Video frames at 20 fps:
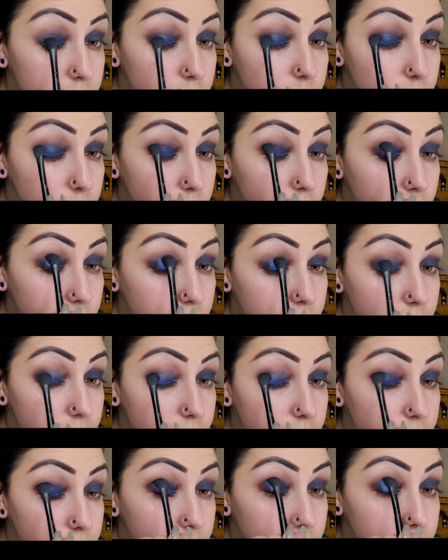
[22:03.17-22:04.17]
blending
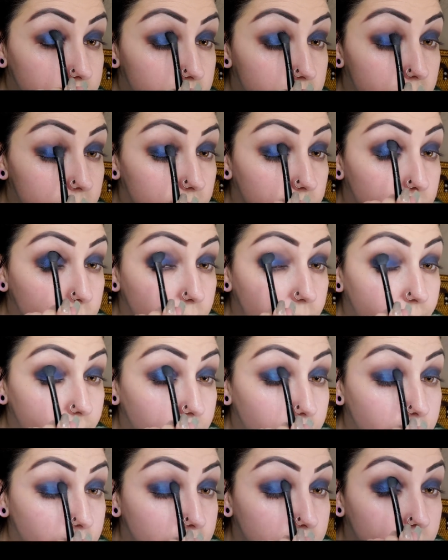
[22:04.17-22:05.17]
it into the black
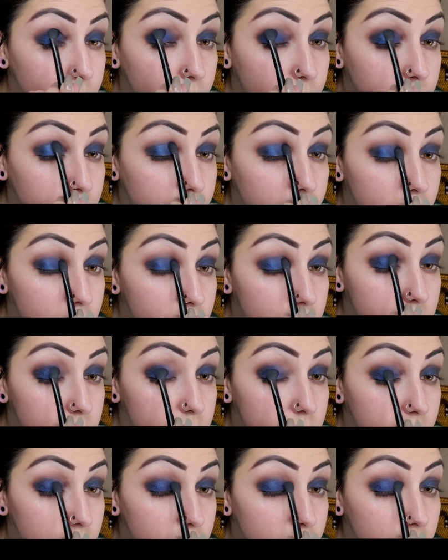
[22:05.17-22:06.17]
blue that we just
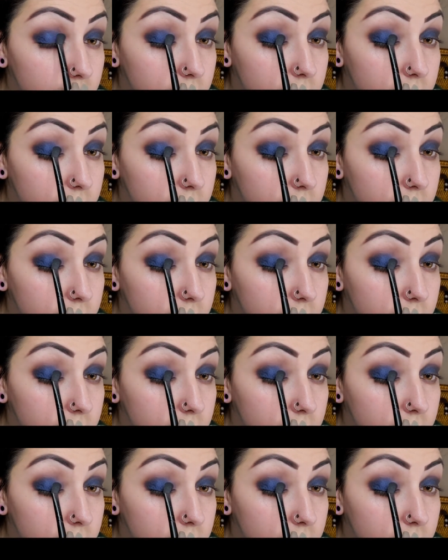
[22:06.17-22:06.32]
did,